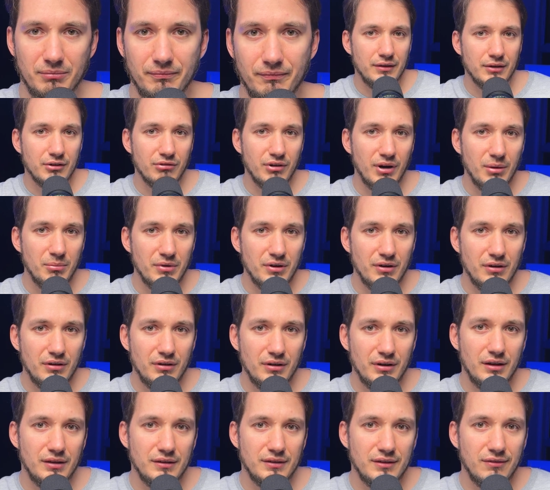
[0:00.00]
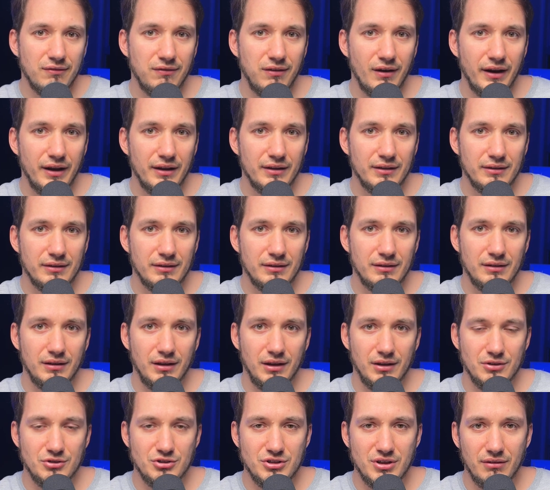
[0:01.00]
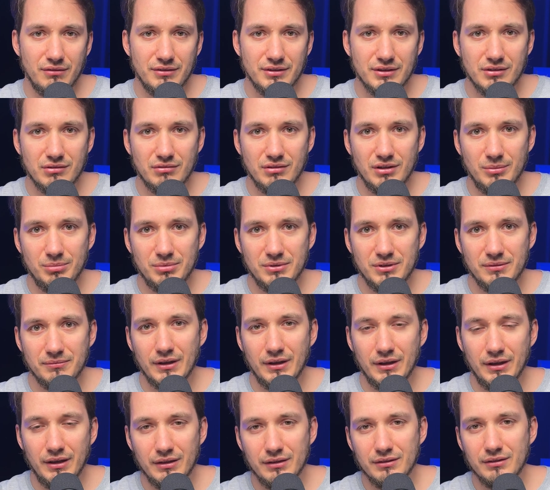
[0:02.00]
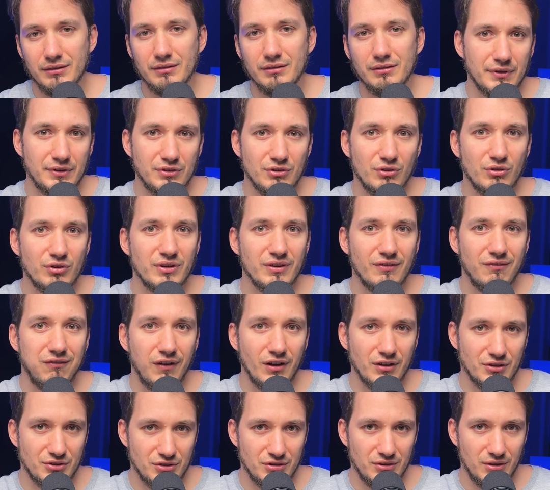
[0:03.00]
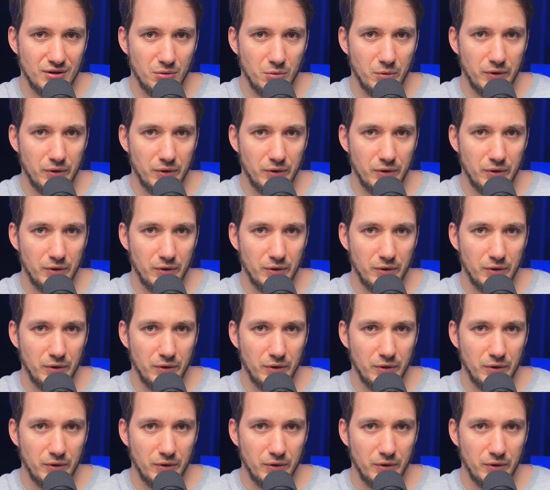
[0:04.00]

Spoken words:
The grammar is defined in JavaScript in sort of functional